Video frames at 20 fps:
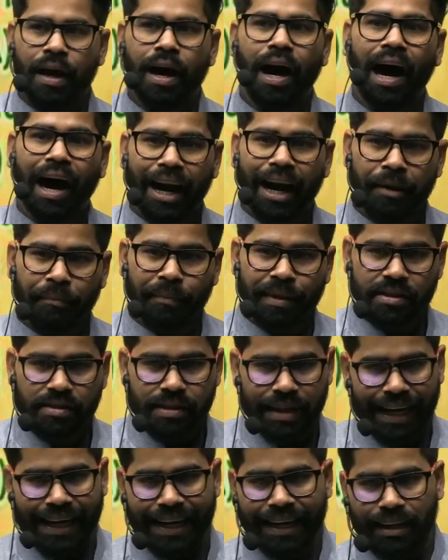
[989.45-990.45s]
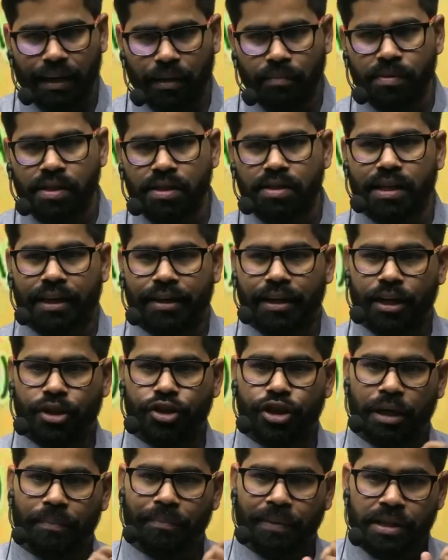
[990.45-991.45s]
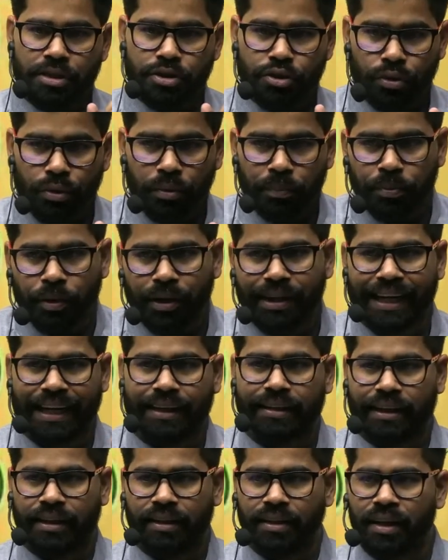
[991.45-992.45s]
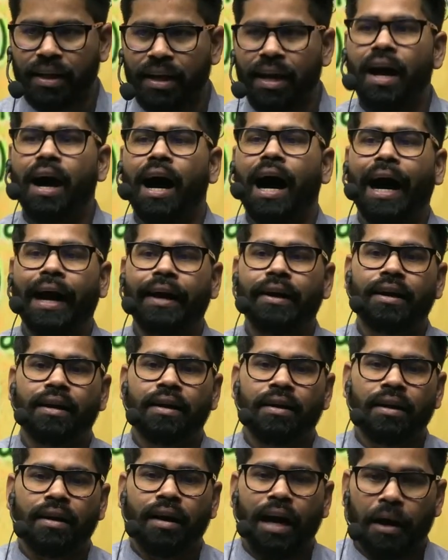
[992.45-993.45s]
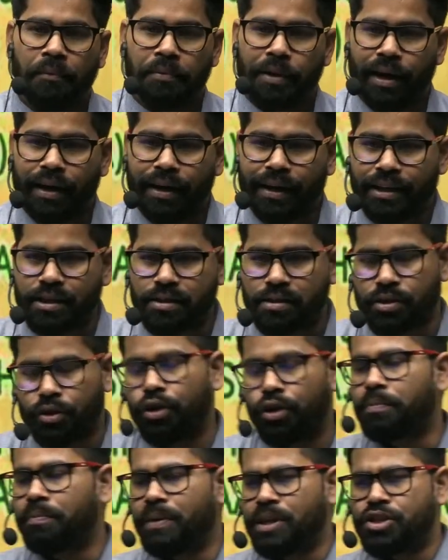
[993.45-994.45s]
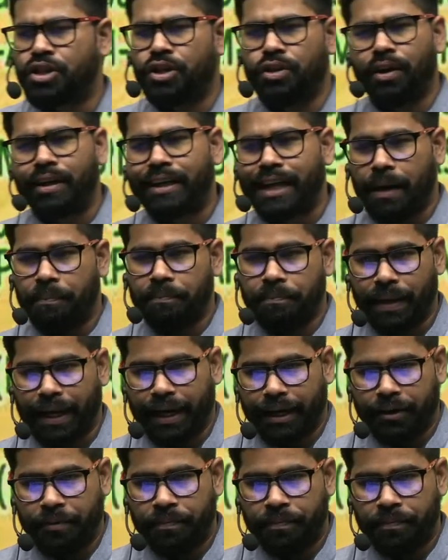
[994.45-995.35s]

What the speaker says: Aay means income, Sanrakshan means to protect it, and Abhiyan is your mission or campaign.